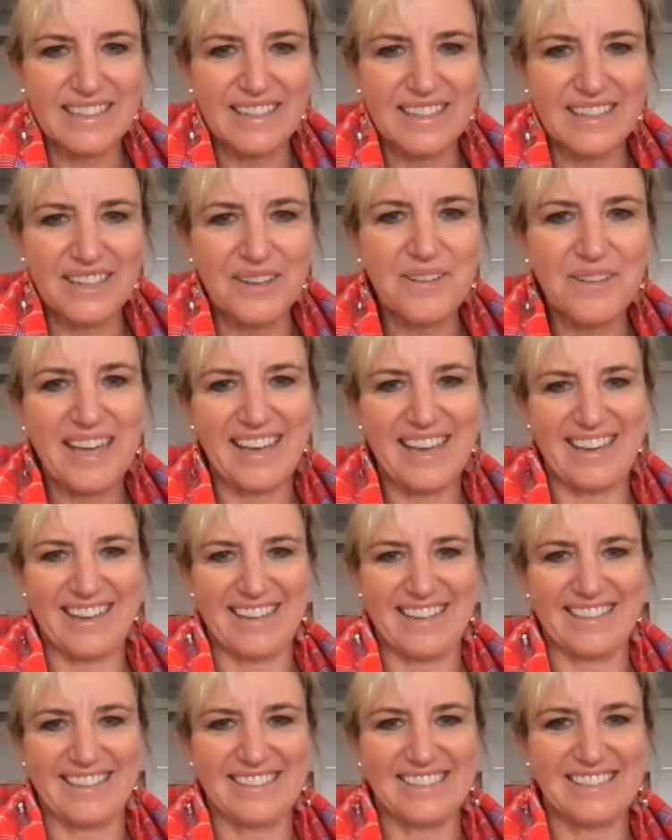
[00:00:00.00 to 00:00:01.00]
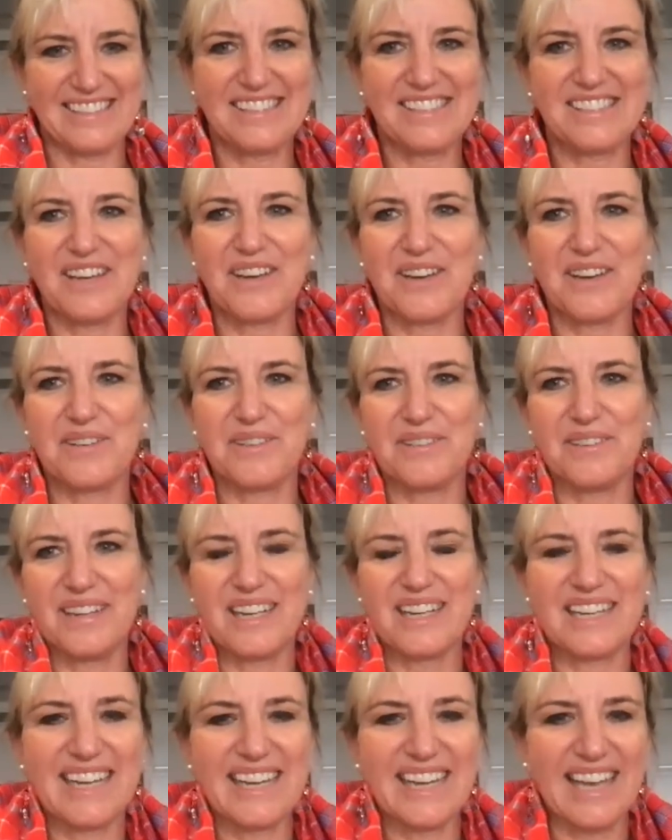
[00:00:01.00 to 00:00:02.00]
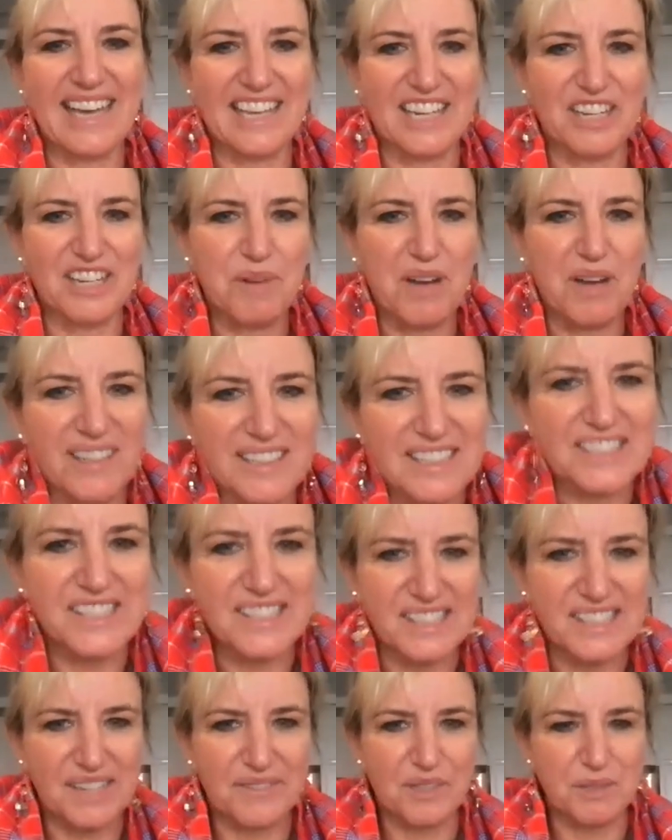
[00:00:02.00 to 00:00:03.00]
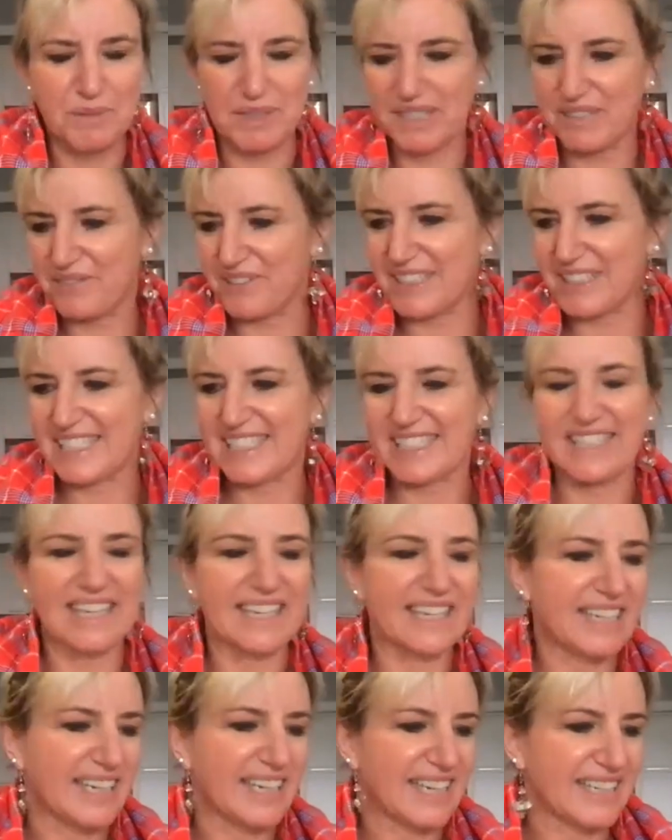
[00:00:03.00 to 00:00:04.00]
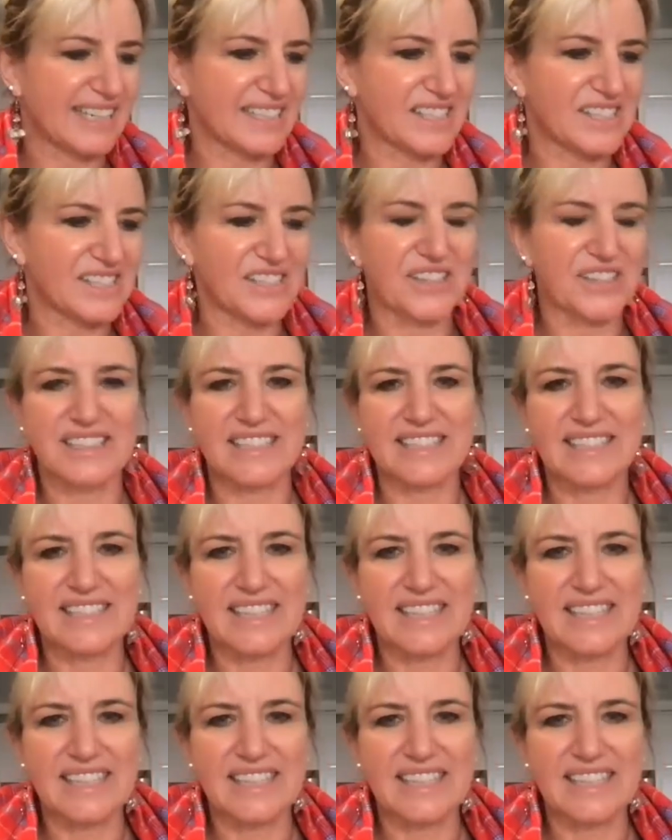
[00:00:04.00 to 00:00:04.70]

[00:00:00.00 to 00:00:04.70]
Okay, so again, apologies everybody for the delay in getting started.